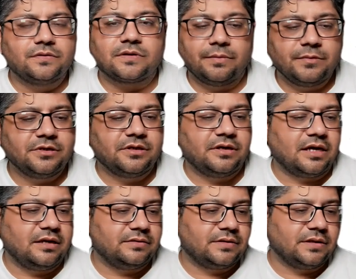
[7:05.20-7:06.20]
image
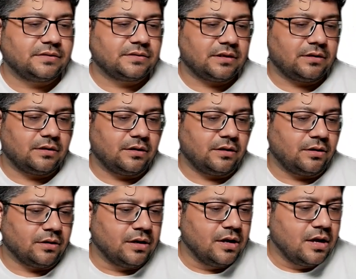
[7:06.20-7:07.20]
analysis,
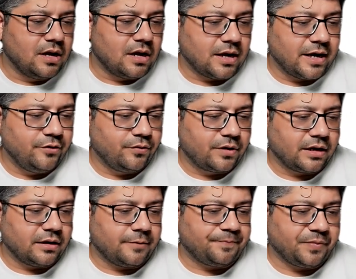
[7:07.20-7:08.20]
and you can
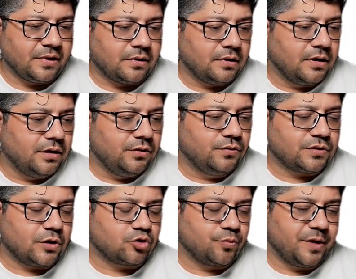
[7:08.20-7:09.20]
use
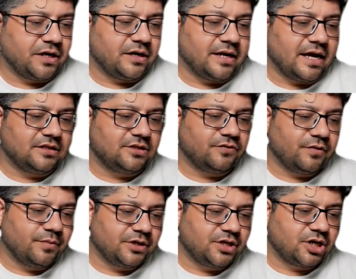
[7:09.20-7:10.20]
automated analysis of
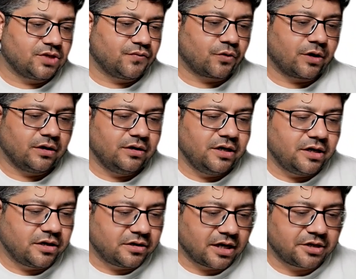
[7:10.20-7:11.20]
images for early
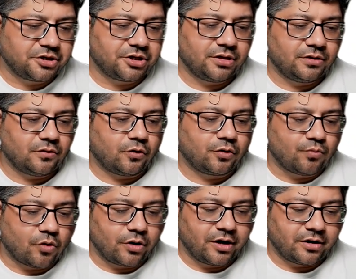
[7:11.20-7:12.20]
detection or
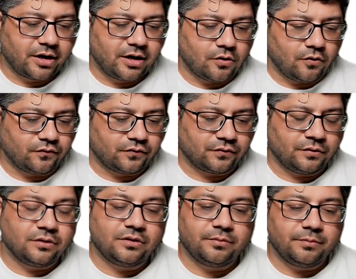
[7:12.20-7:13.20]
monitoring of
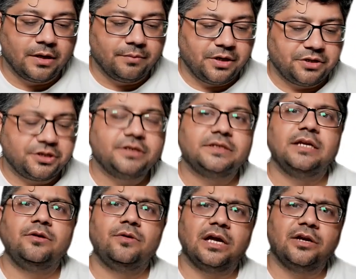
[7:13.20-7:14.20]
the patients, and
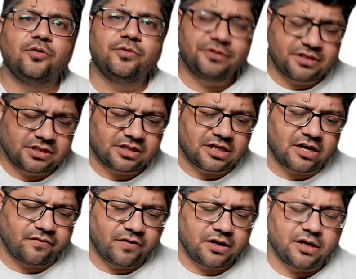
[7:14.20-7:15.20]
you can do risk
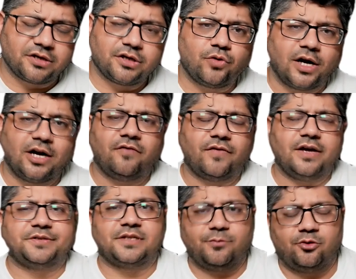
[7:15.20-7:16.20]
stratification to identify a
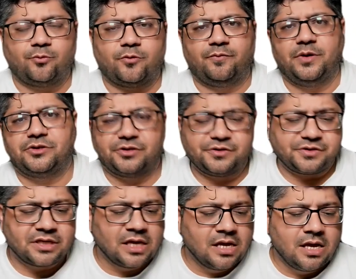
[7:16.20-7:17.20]
subgroup of patients
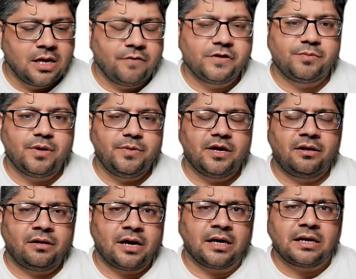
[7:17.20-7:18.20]
which may be
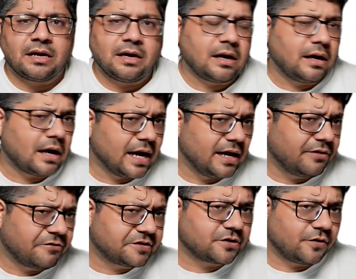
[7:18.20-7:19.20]
at higher
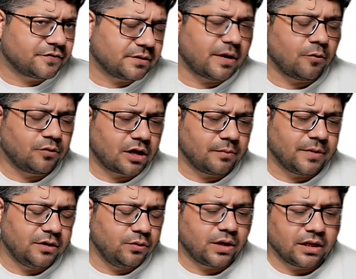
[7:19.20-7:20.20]
risk of some outcome, and you